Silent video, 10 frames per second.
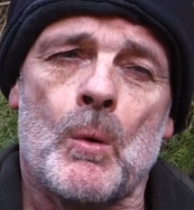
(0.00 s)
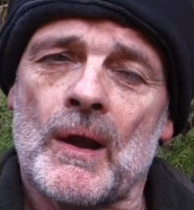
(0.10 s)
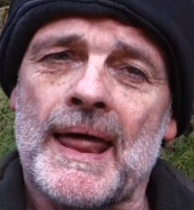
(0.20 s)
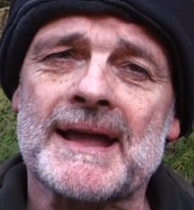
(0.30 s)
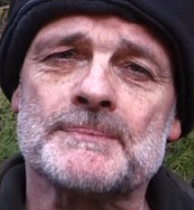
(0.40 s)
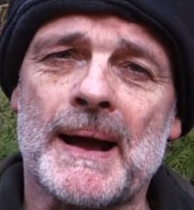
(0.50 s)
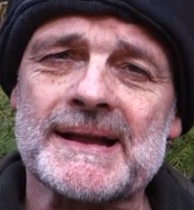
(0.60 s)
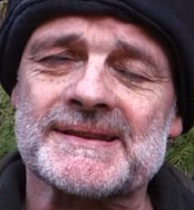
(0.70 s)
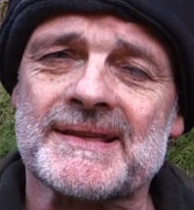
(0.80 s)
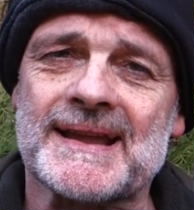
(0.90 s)
we'll head
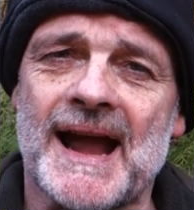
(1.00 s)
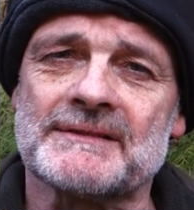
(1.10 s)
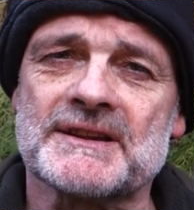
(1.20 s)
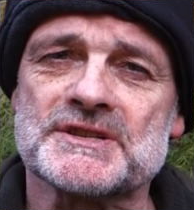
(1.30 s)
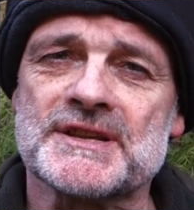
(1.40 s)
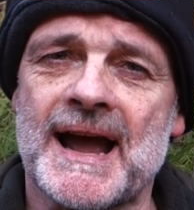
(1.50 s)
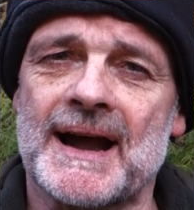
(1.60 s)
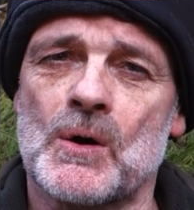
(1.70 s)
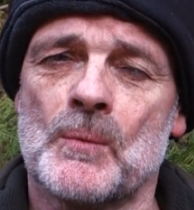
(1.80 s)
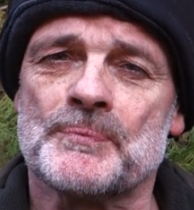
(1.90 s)
back to the garage
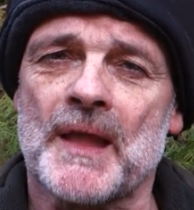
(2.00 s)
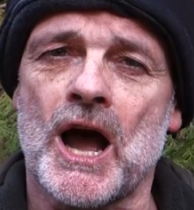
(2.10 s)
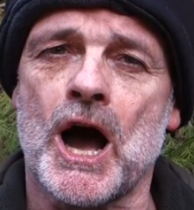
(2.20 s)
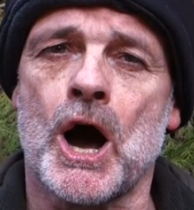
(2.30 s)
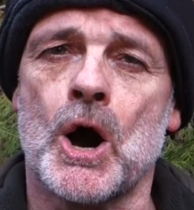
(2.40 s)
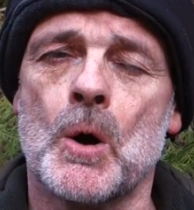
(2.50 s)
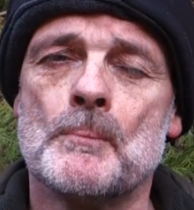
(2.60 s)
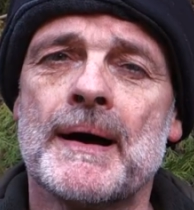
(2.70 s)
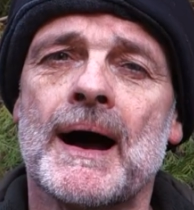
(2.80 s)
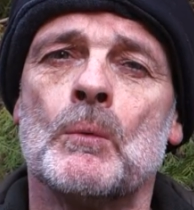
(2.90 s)
now at
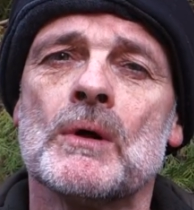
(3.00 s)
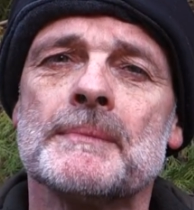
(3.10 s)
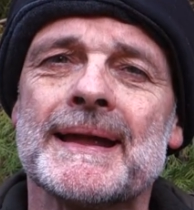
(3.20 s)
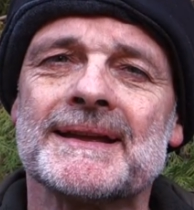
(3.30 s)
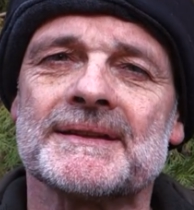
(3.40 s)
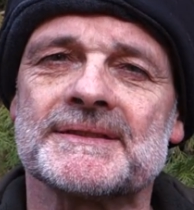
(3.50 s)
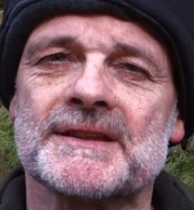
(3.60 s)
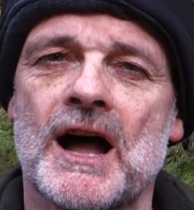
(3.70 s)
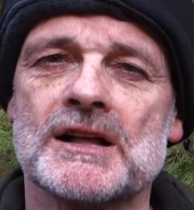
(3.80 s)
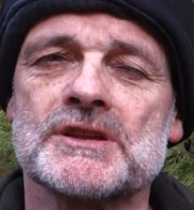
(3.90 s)
home and we'll make a
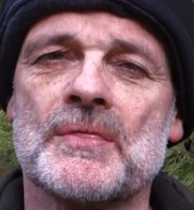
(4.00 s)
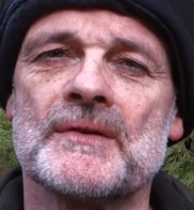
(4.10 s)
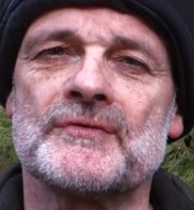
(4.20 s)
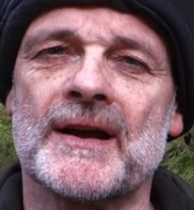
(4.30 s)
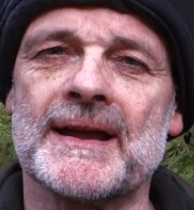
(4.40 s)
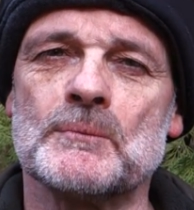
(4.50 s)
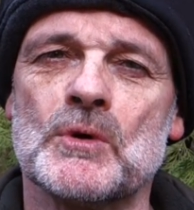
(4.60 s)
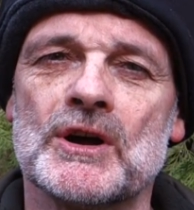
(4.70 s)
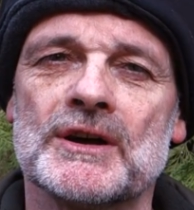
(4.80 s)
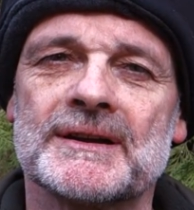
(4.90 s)
start on the
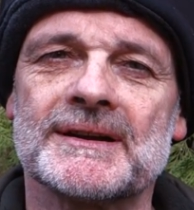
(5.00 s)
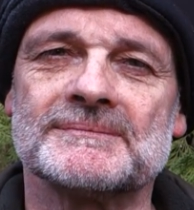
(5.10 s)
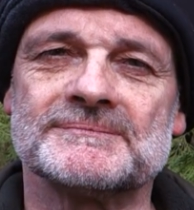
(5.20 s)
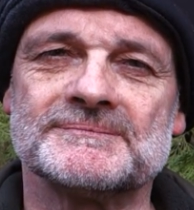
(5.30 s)
framework.